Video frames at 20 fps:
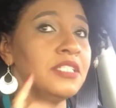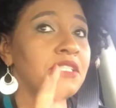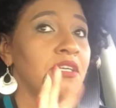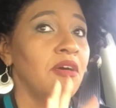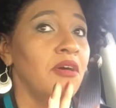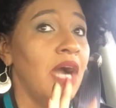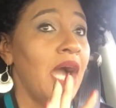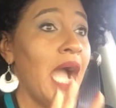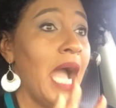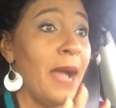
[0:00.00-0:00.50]

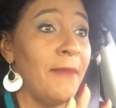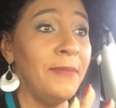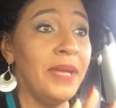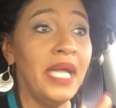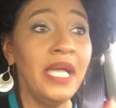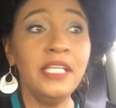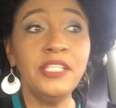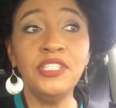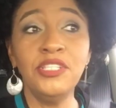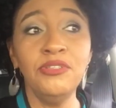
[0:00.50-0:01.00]
So I
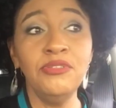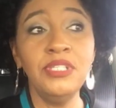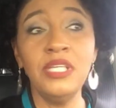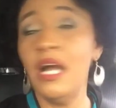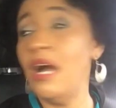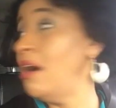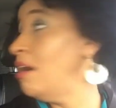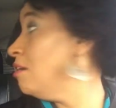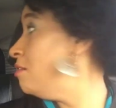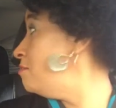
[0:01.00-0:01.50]
may do
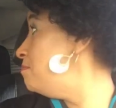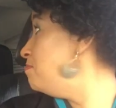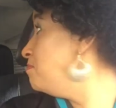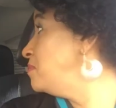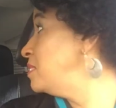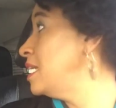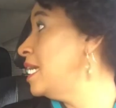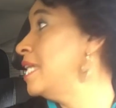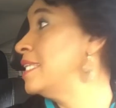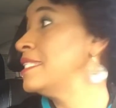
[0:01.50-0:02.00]
y'all.
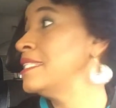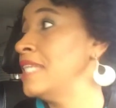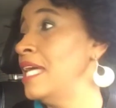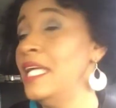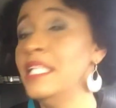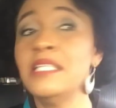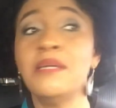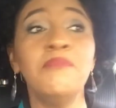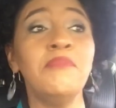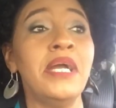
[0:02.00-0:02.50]
It's,
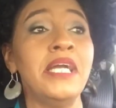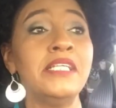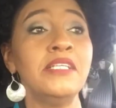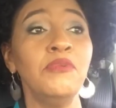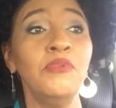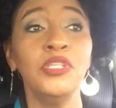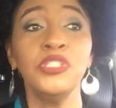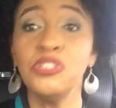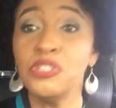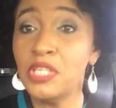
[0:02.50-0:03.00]
it's
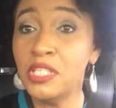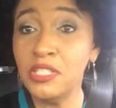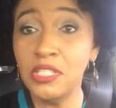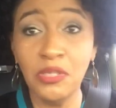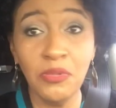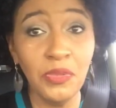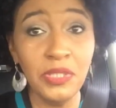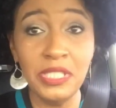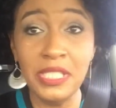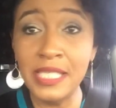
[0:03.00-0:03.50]
amazing what you can
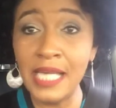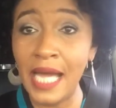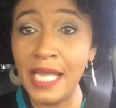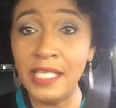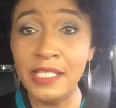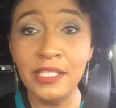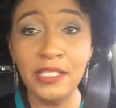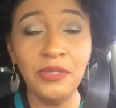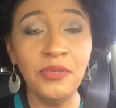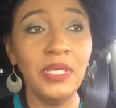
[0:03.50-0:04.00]
do when you got
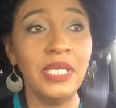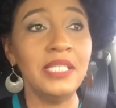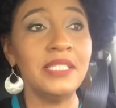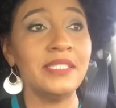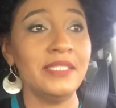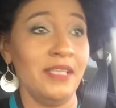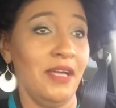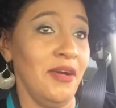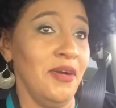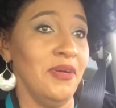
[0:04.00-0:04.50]
to do it.
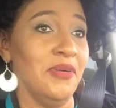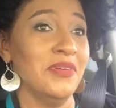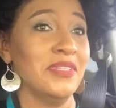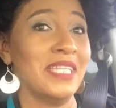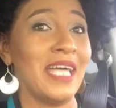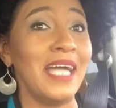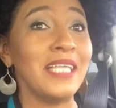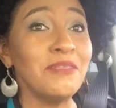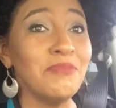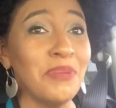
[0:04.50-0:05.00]
So
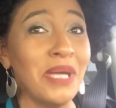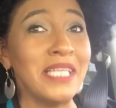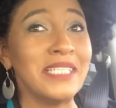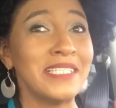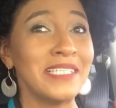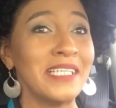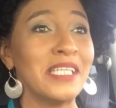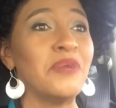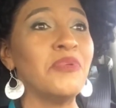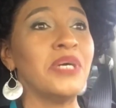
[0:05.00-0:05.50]
that's
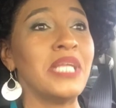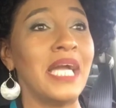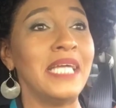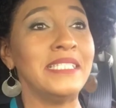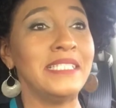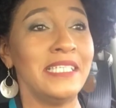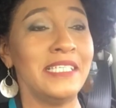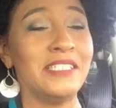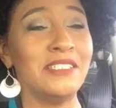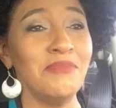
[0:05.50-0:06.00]
basically what I
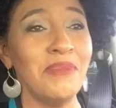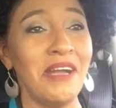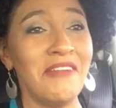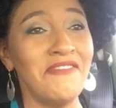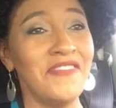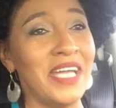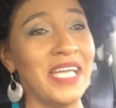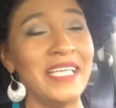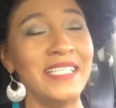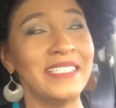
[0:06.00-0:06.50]
did to my
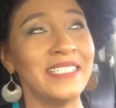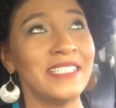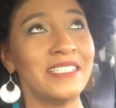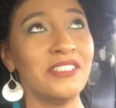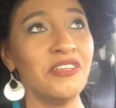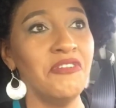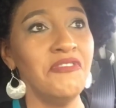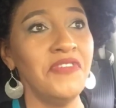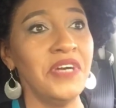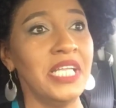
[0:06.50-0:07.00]
face. It's
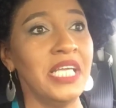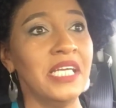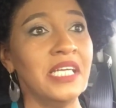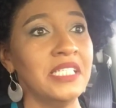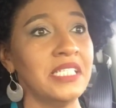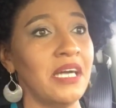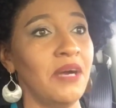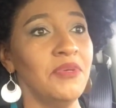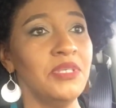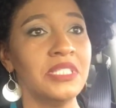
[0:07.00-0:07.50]
so funny
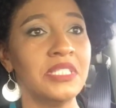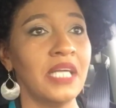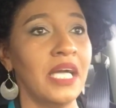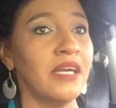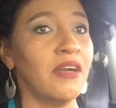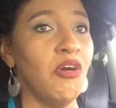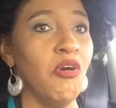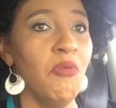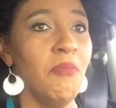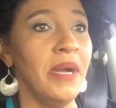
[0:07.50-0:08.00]
because I was
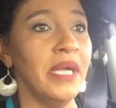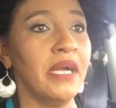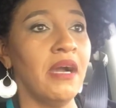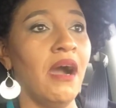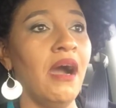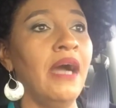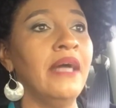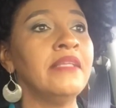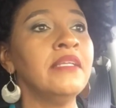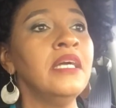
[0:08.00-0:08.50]
like, oh my
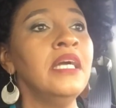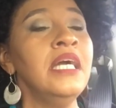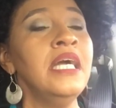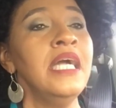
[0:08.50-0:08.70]
God.